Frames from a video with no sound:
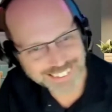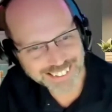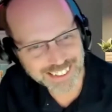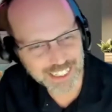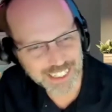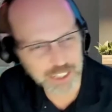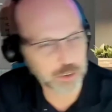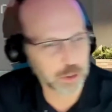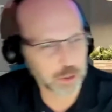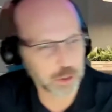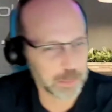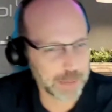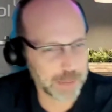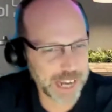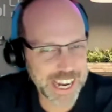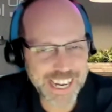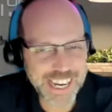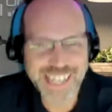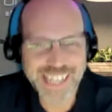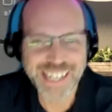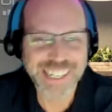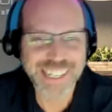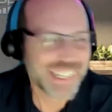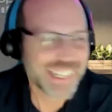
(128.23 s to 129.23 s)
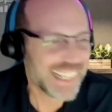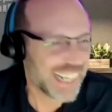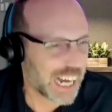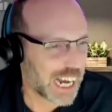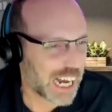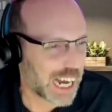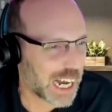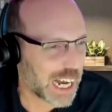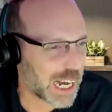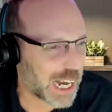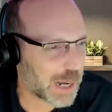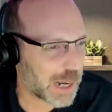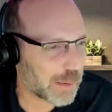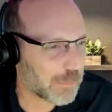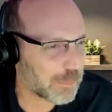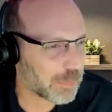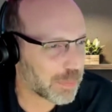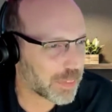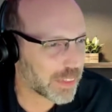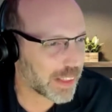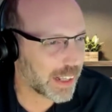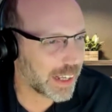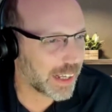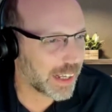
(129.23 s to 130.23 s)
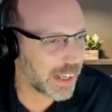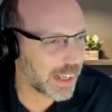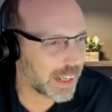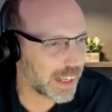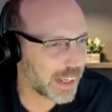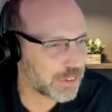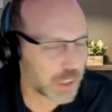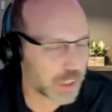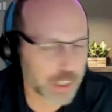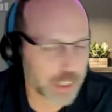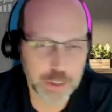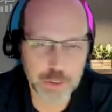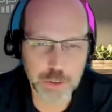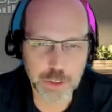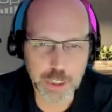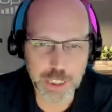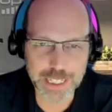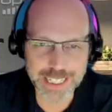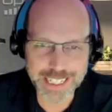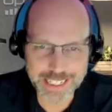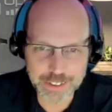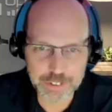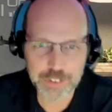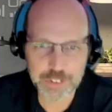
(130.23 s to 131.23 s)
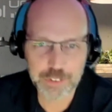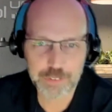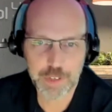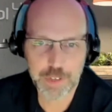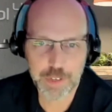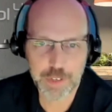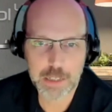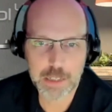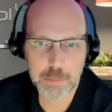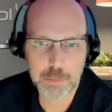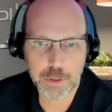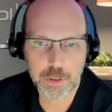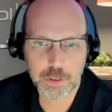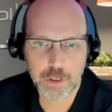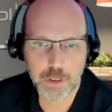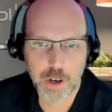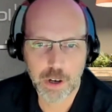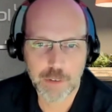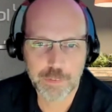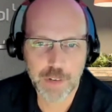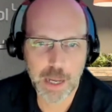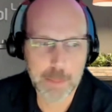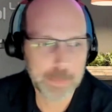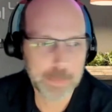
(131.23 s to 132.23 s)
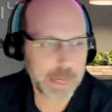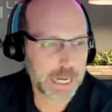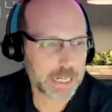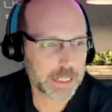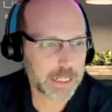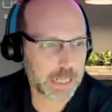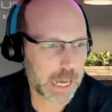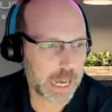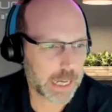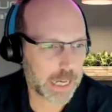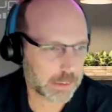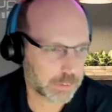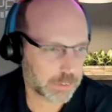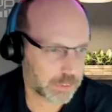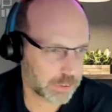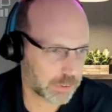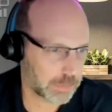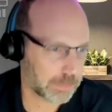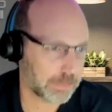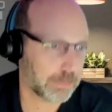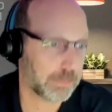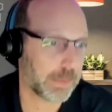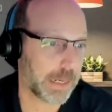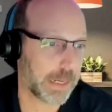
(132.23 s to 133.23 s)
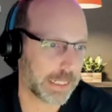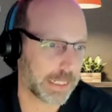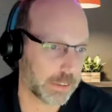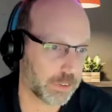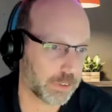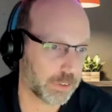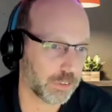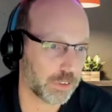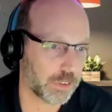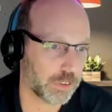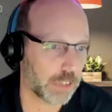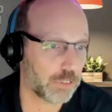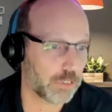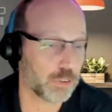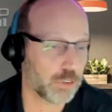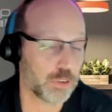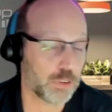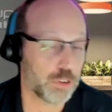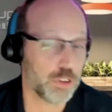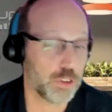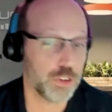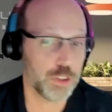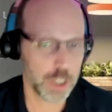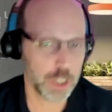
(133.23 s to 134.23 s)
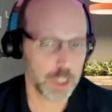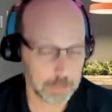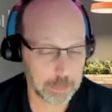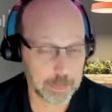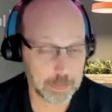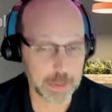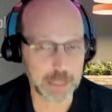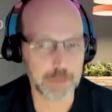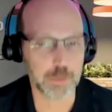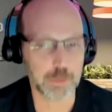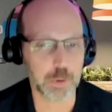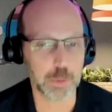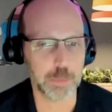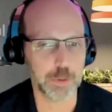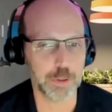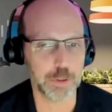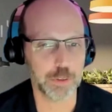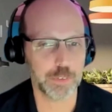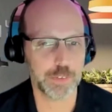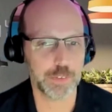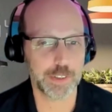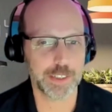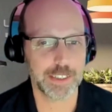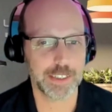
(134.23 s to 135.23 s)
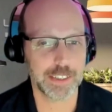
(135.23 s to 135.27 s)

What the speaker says: let's call him A. Is there a good list available of AppX packages that should not be removed?